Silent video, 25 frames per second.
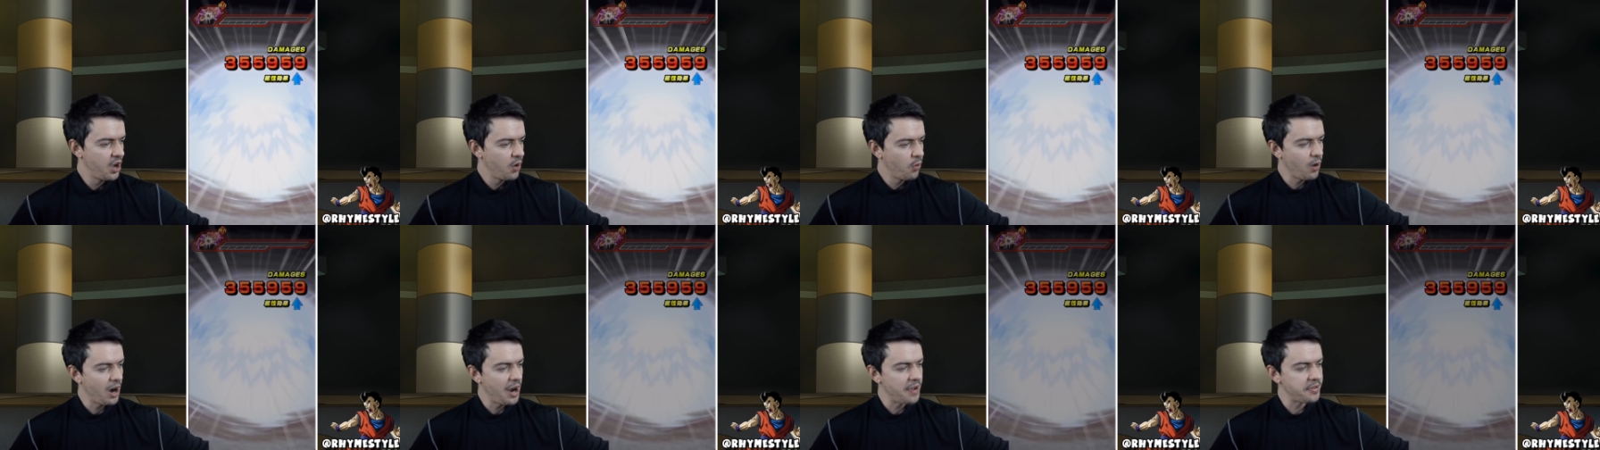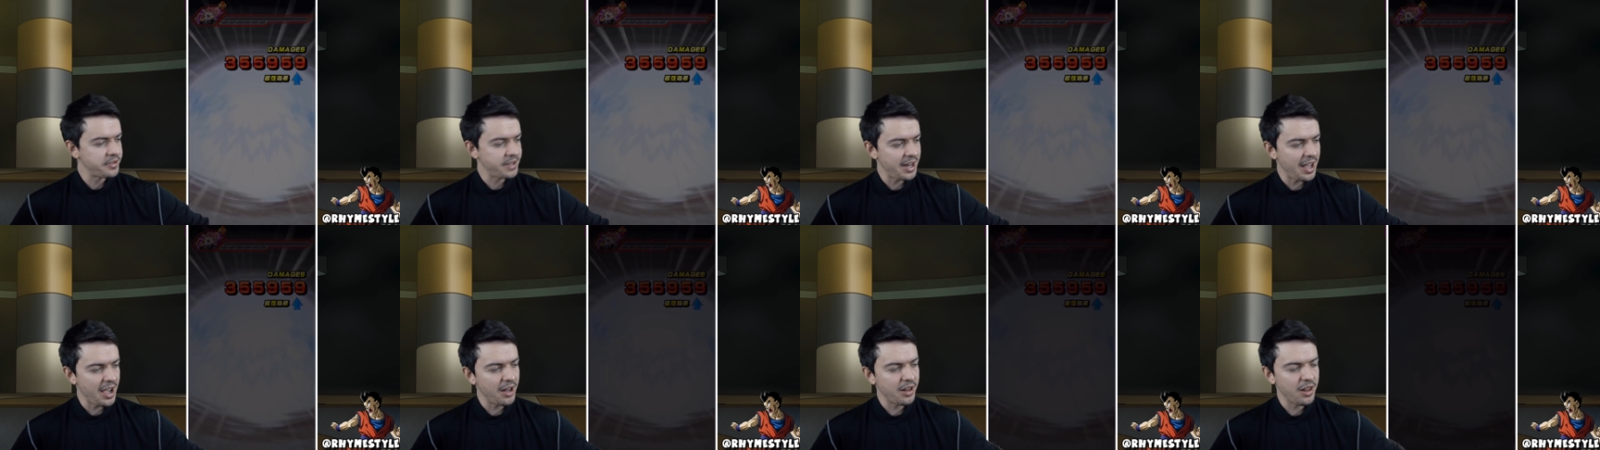Whereas
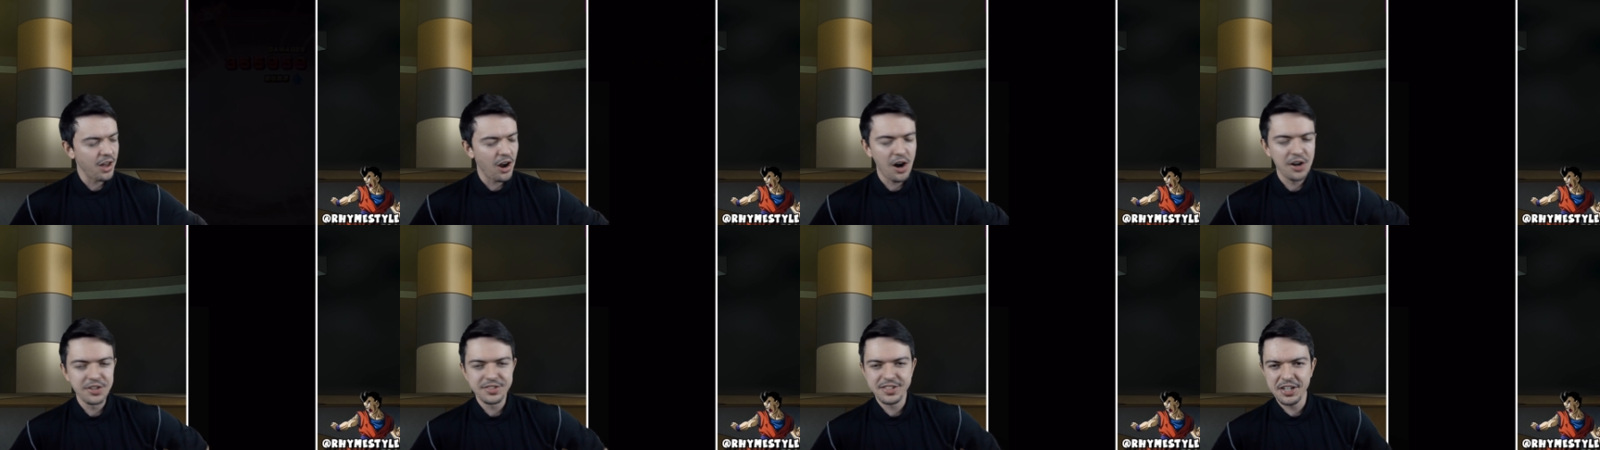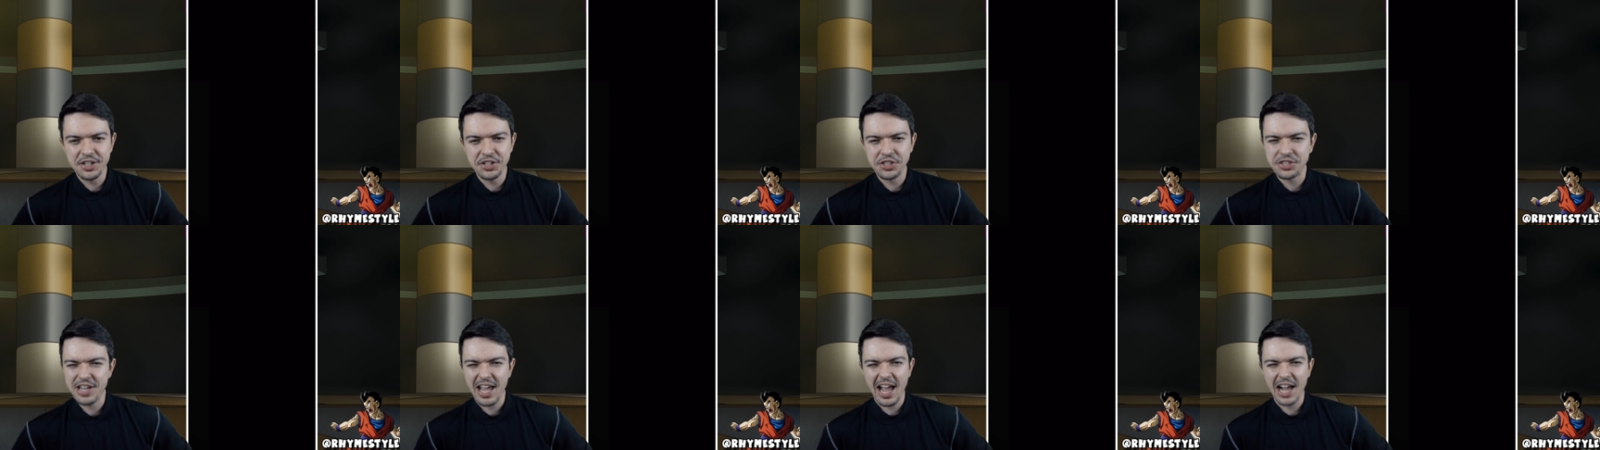with the LRs,
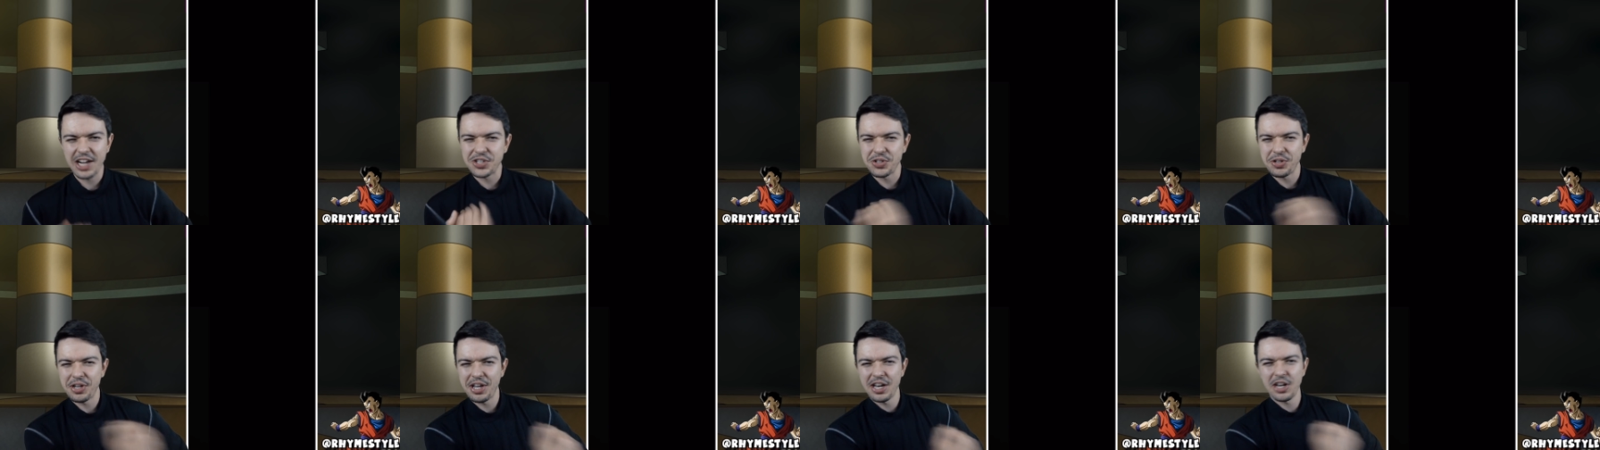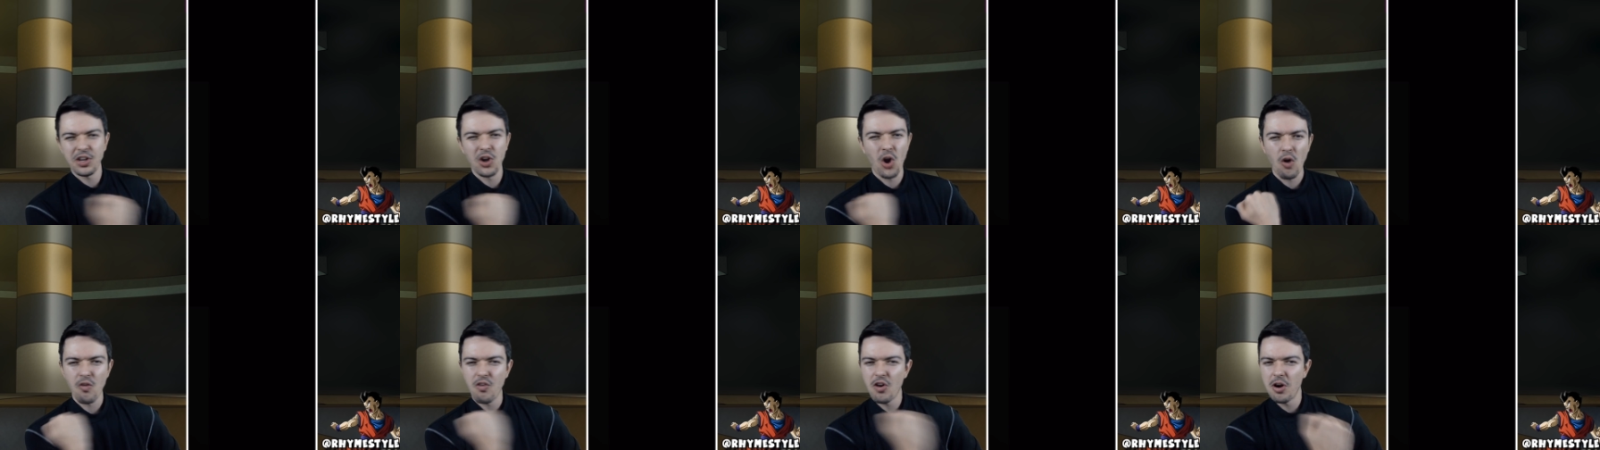they're just naturally
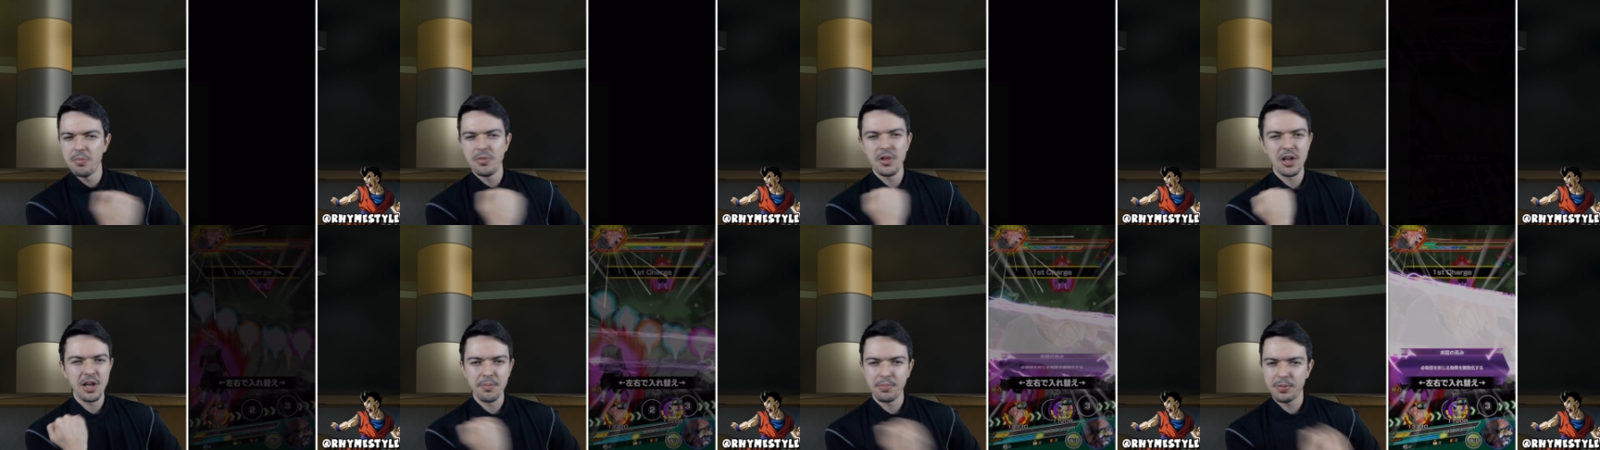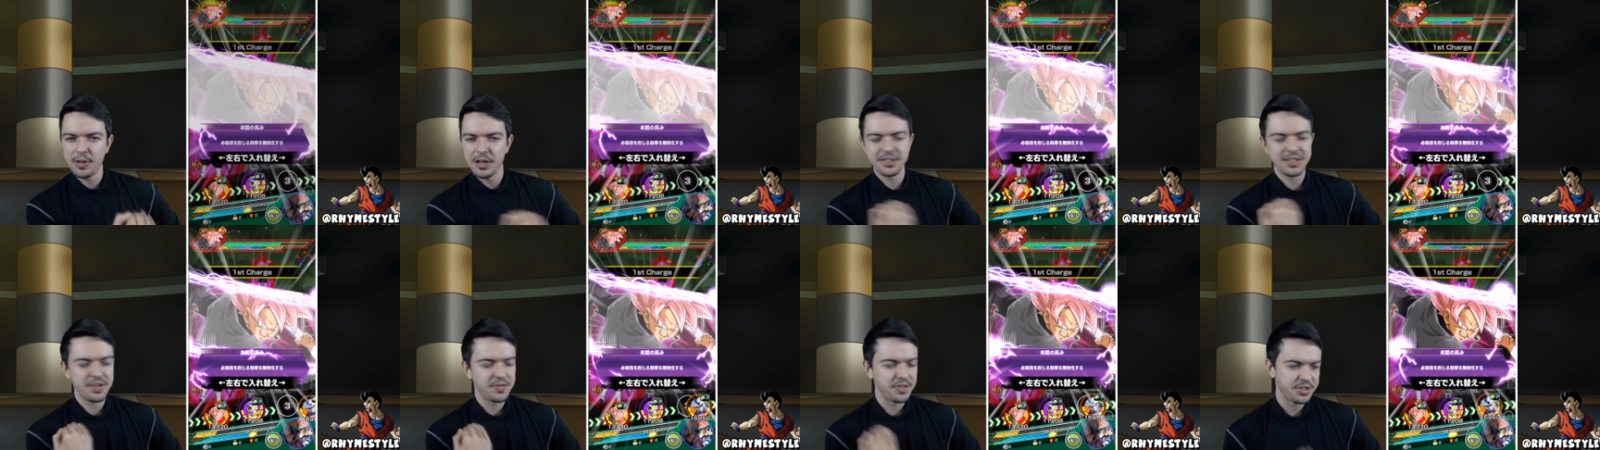hitting over a million
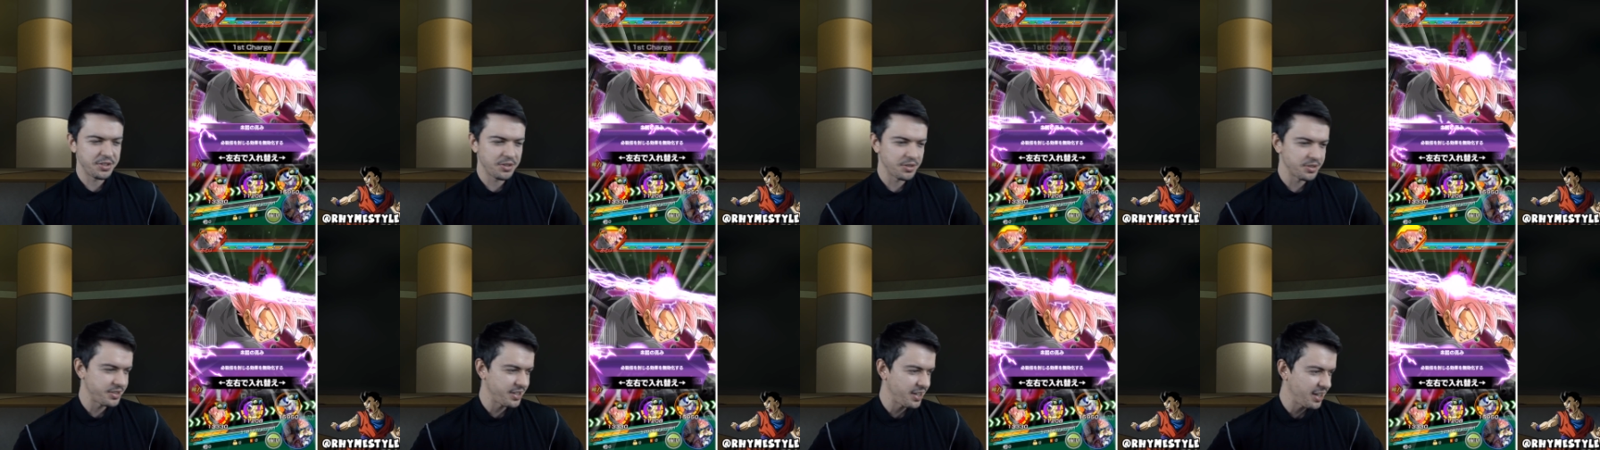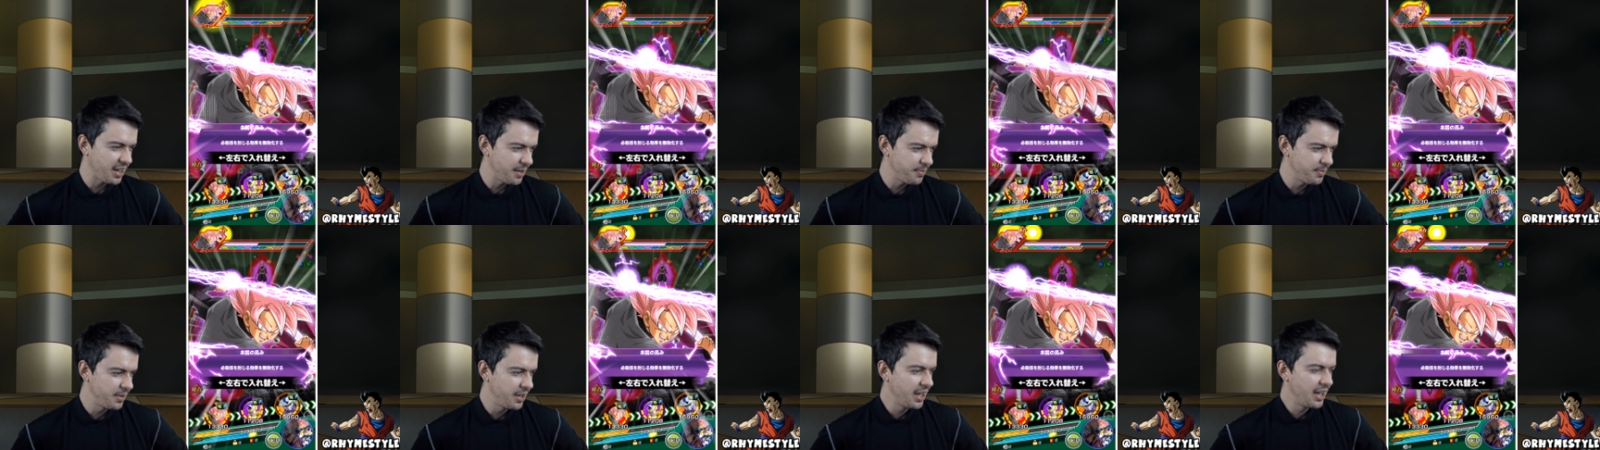plus every single
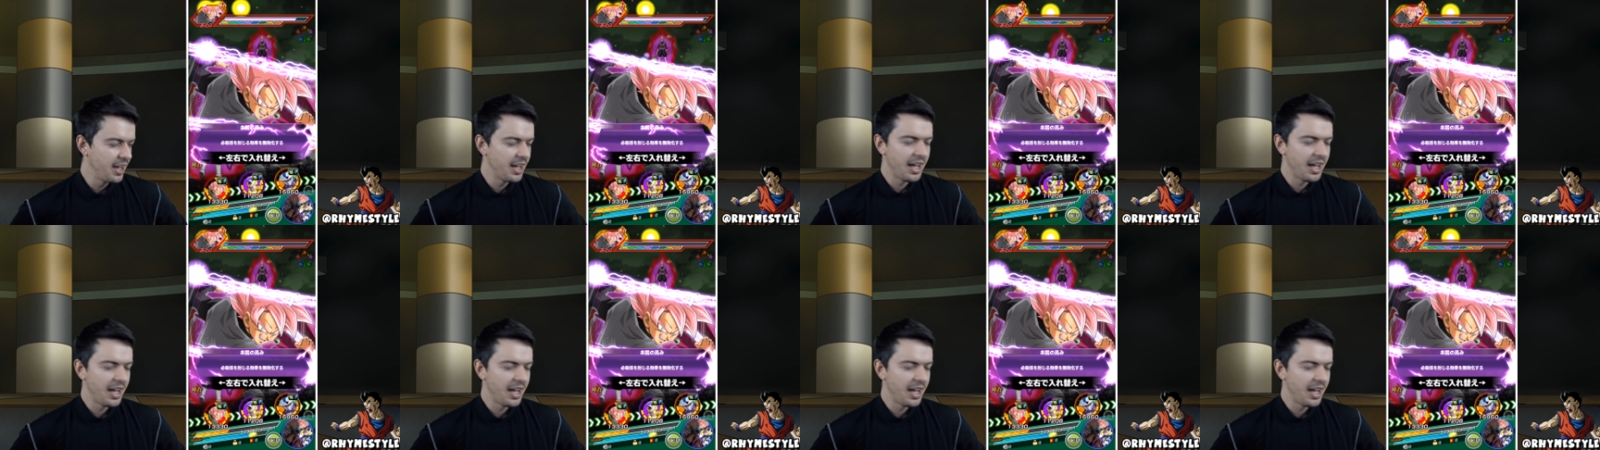time.